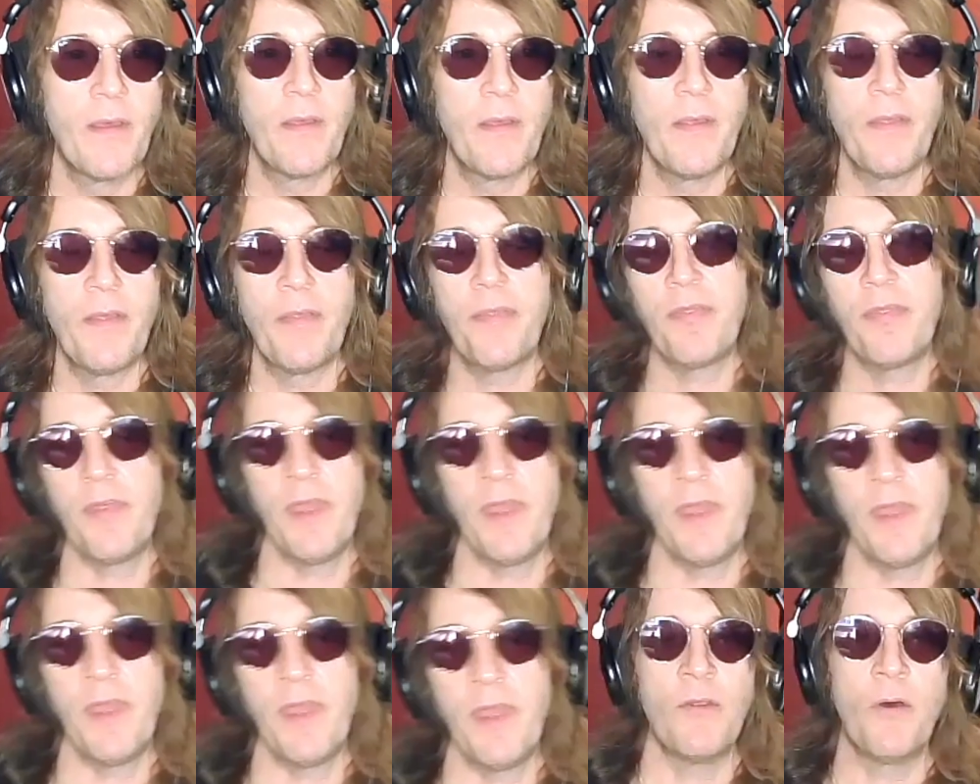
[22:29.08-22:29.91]

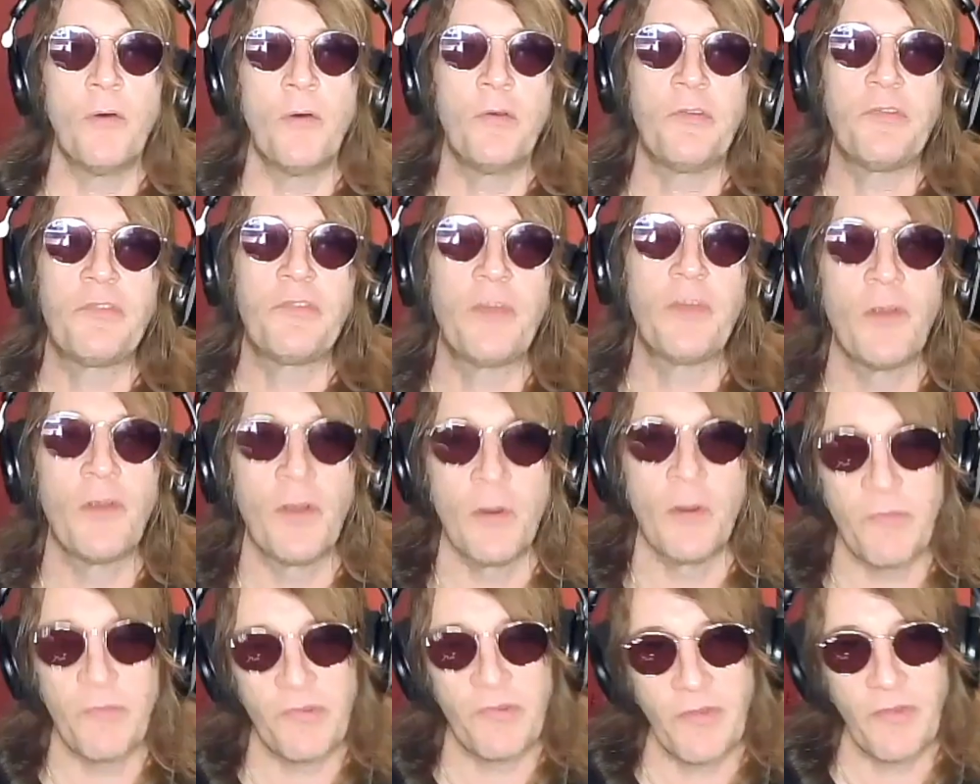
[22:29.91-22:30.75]
think in those
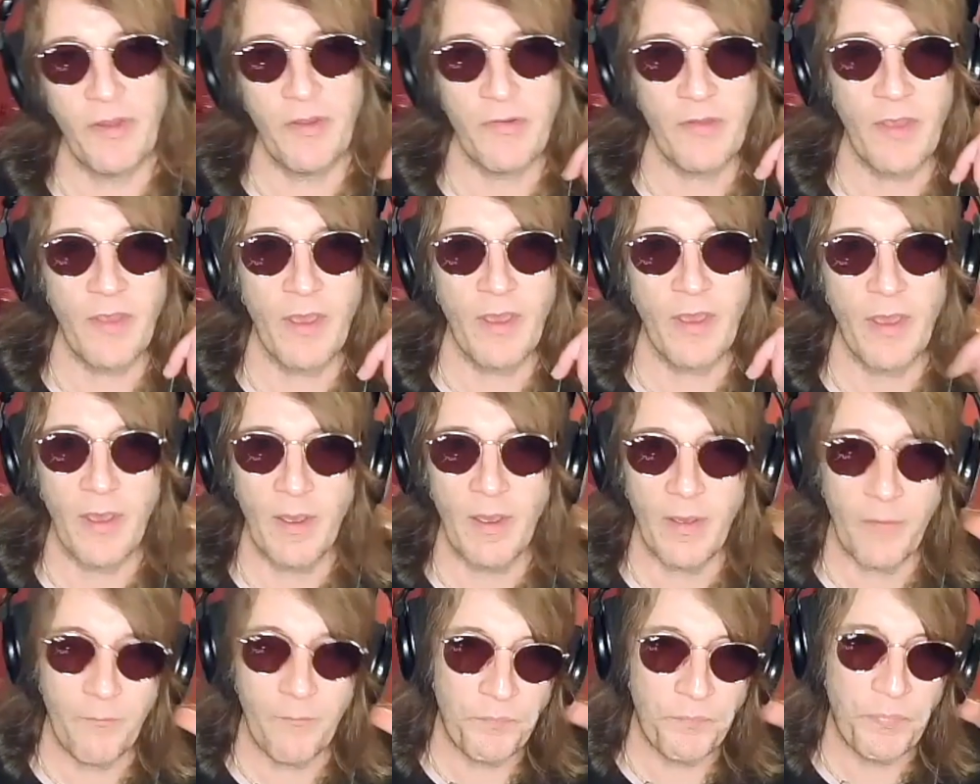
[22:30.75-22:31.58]
terms
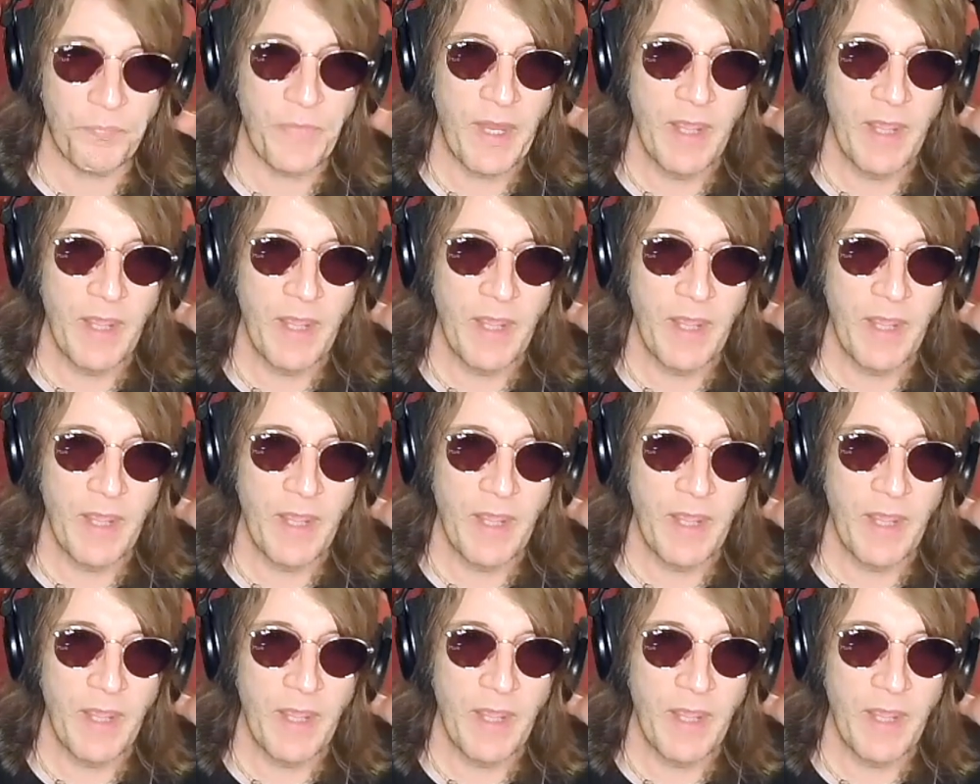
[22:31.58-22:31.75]
that,